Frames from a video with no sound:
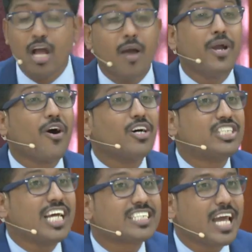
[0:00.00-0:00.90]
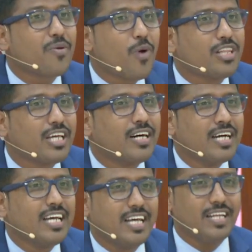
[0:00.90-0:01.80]
Because just like what
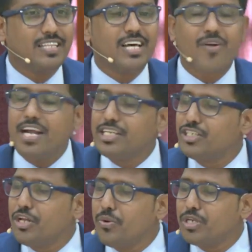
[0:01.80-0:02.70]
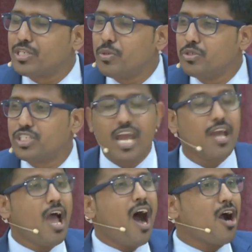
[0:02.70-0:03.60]
the writers in the New Testament say,
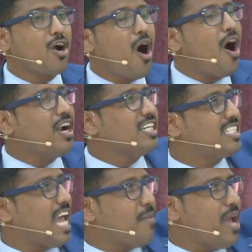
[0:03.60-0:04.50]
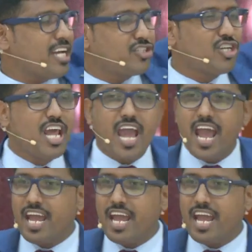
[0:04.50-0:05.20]
our God is the same yesterday,